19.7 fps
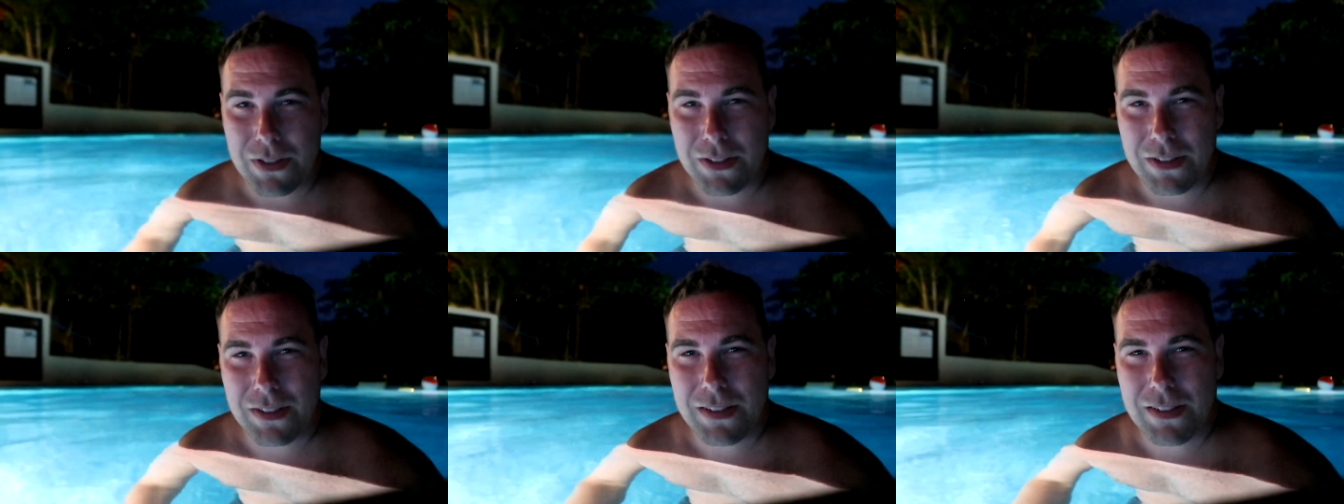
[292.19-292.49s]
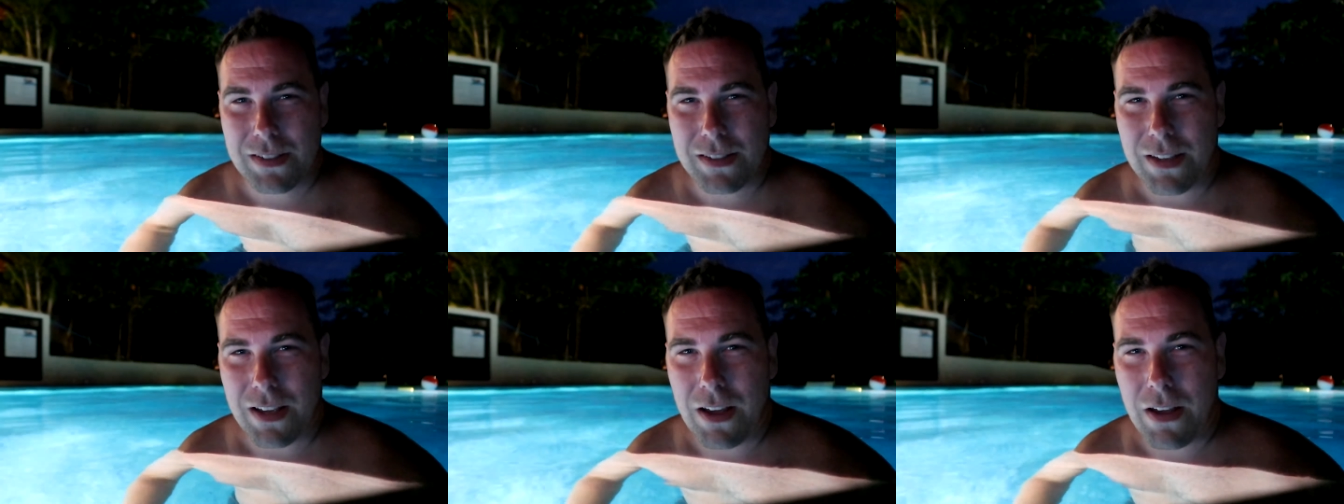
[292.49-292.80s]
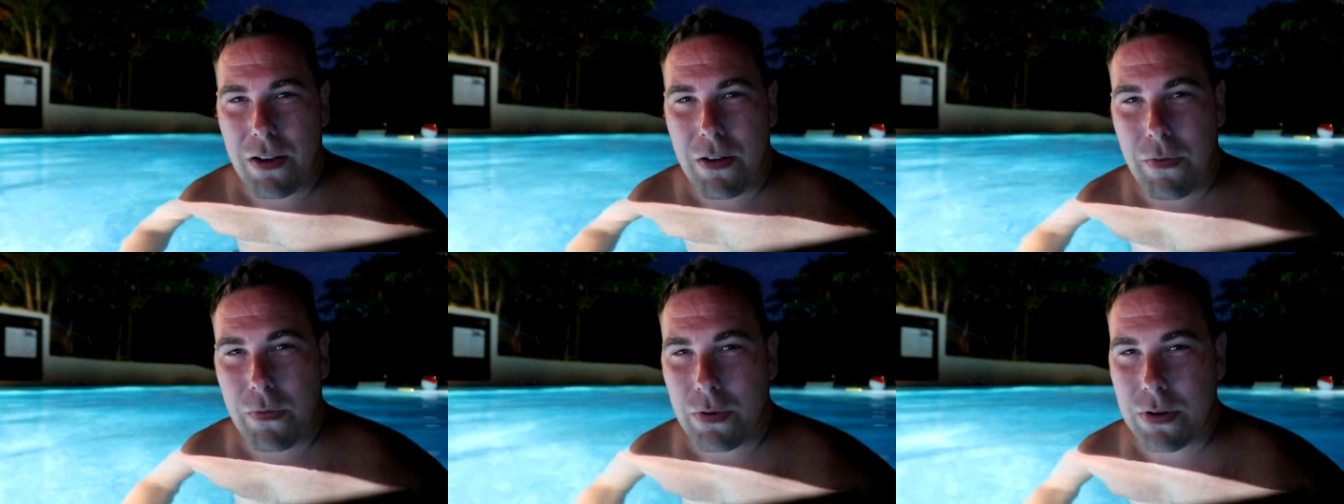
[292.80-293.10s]
as uh,
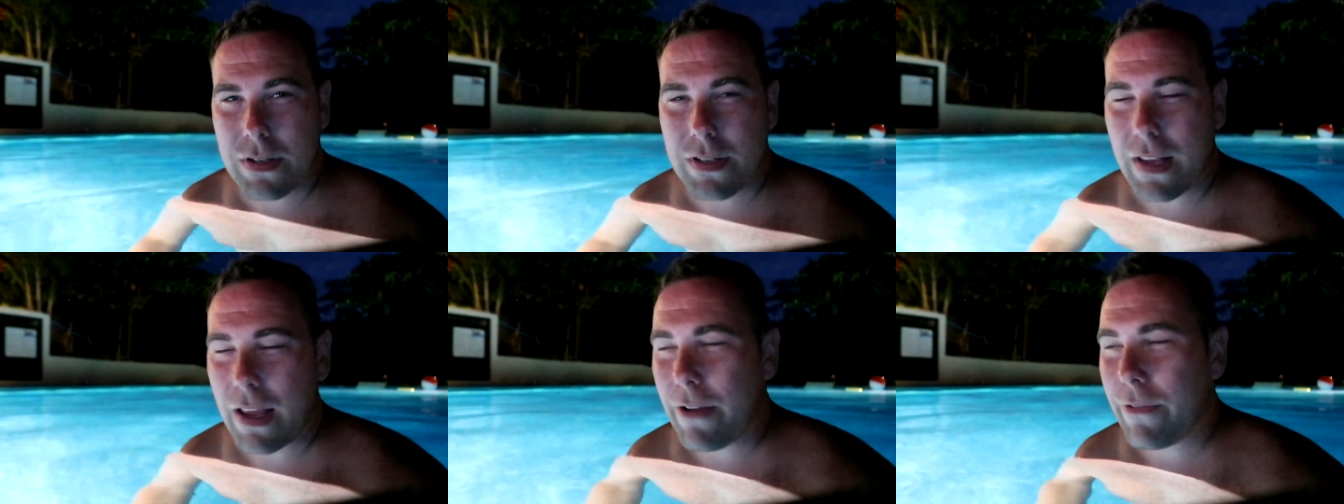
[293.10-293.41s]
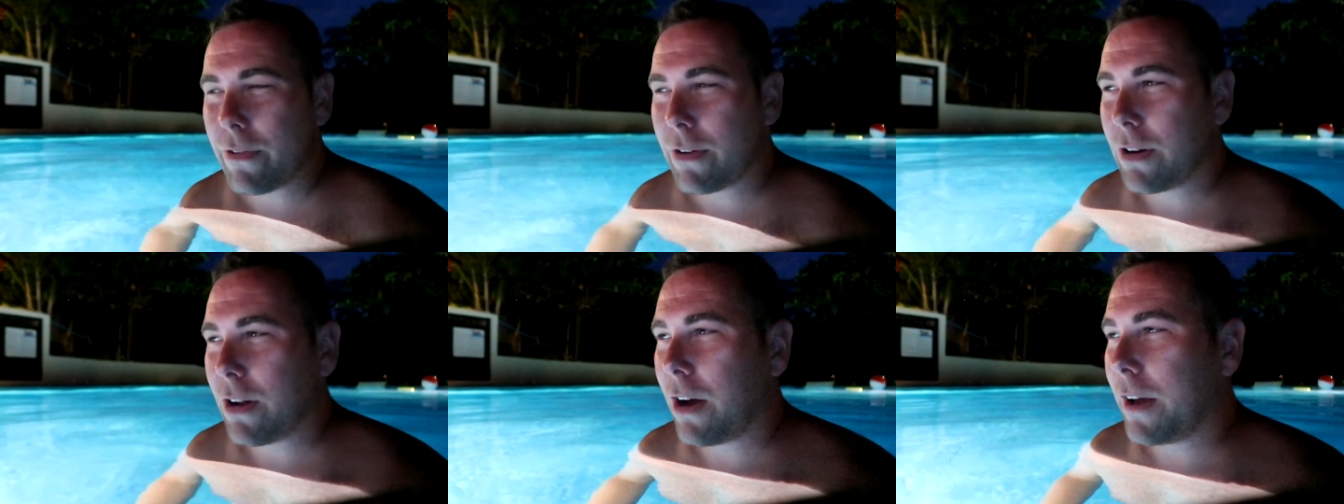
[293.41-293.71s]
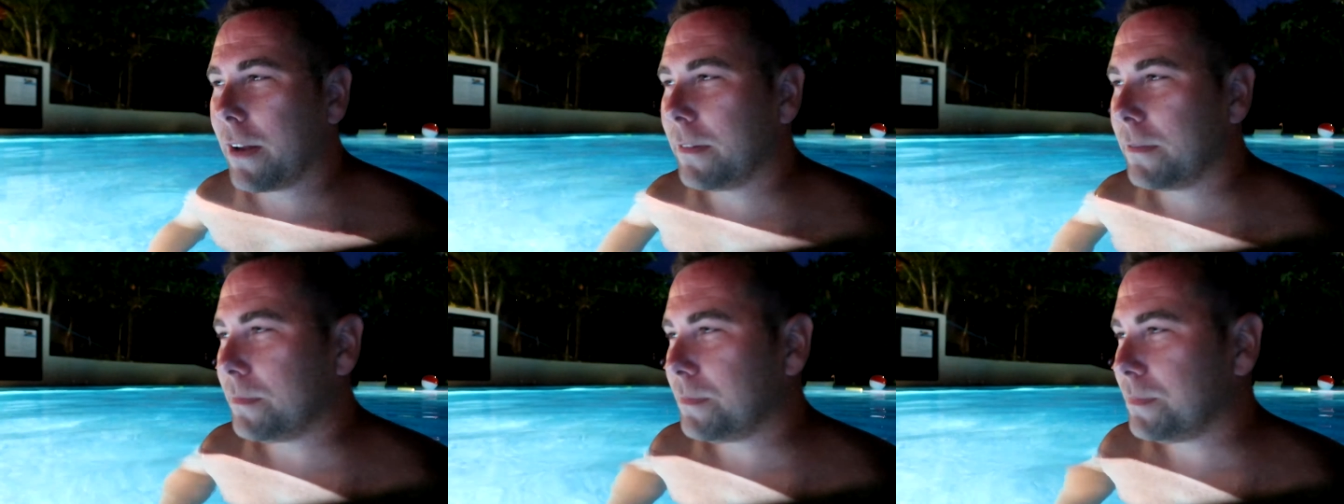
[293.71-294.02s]
if we're safe or not.